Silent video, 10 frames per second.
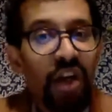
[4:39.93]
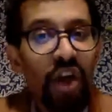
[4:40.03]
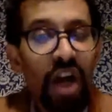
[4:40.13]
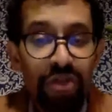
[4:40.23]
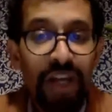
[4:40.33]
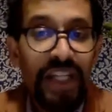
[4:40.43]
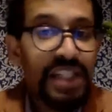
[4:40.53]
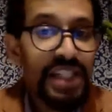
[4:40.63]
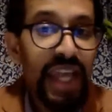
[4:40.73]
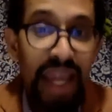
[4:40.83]
affects
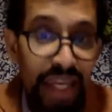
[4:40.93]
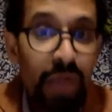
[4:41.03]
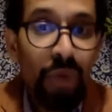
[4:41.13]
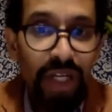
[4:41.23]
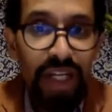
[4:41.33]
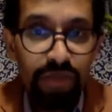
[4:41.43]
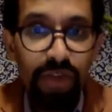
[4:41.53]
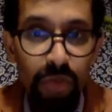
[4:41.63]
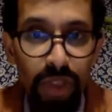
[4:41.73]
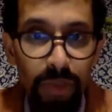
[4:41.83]
anyone and everyone.